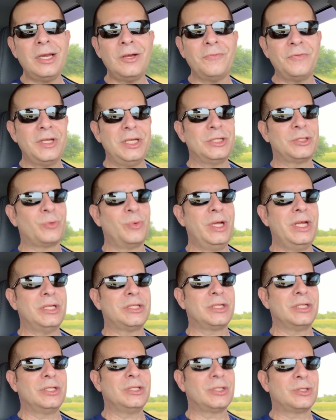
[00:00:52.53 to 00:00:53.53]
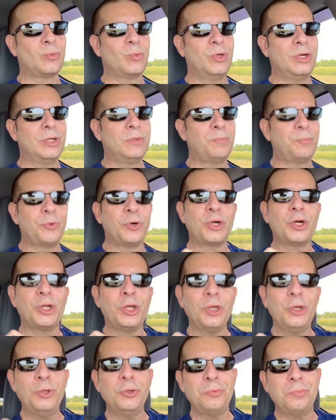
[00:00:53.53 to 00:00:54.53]
of these reasons would
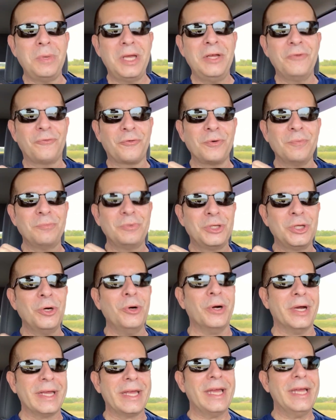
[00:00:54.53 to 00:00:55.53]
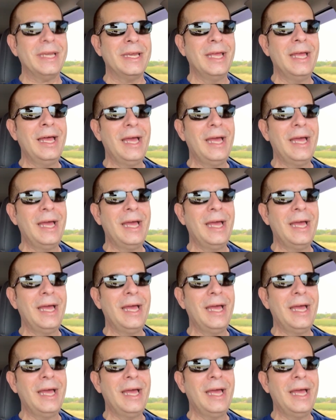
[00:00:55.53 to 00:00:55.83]
preclude me from doing it.